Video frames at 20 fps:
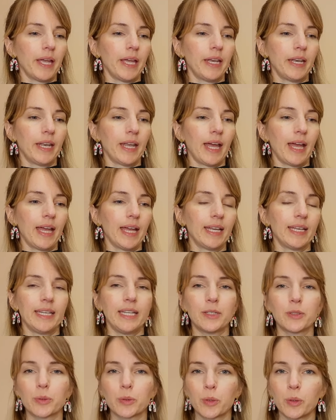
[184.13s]
in a
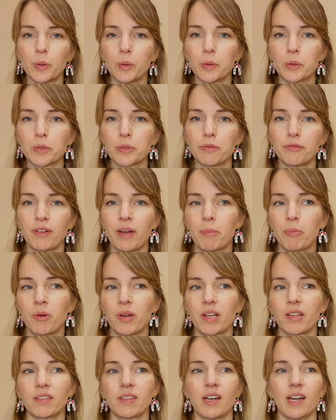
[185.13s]
needle cord
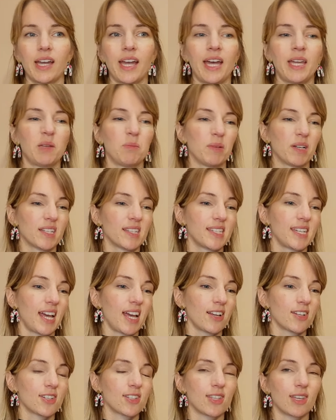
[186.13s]
fabric that I had in my
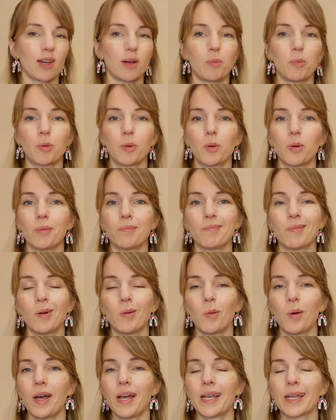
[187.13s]
stash that I bought a
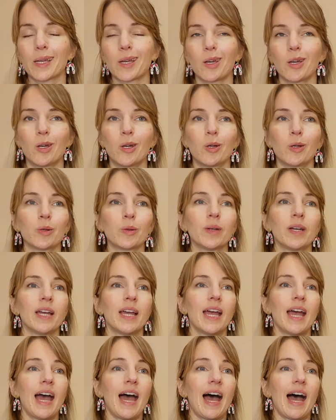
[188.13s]
while ago.
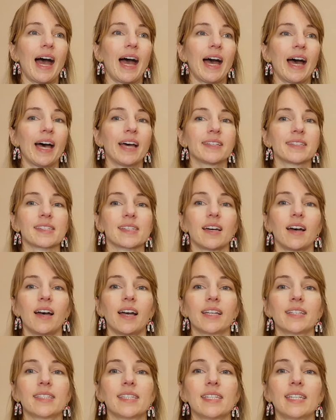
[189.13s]
And
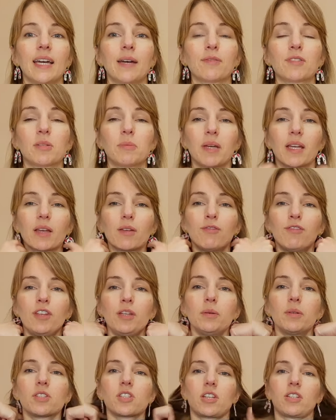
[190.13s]
I did have to make a
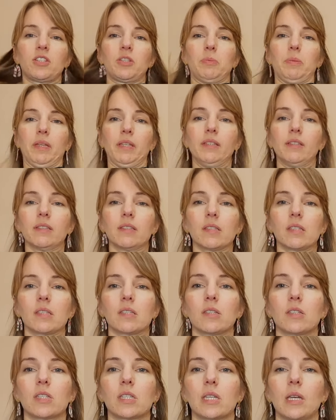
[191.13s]
few adjustments.
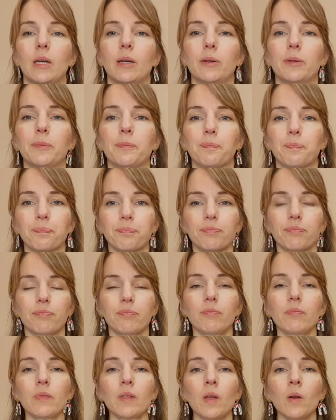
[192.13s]
So
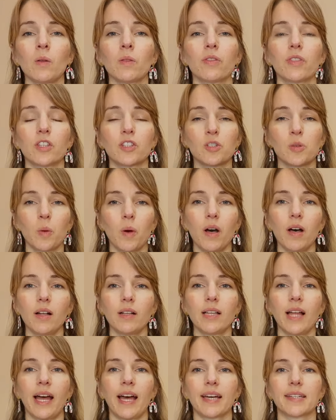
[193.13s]
the
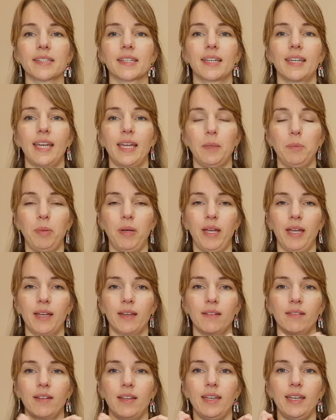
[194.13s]
toile had a
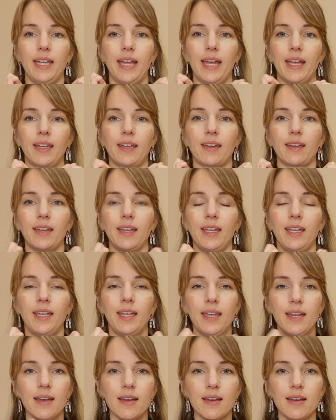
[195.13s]
gaping neck
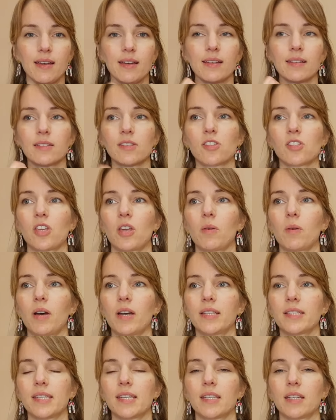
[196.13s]
here, so I
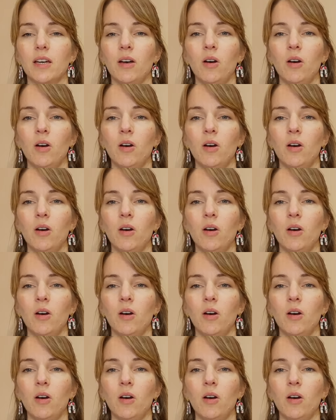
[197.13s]
did a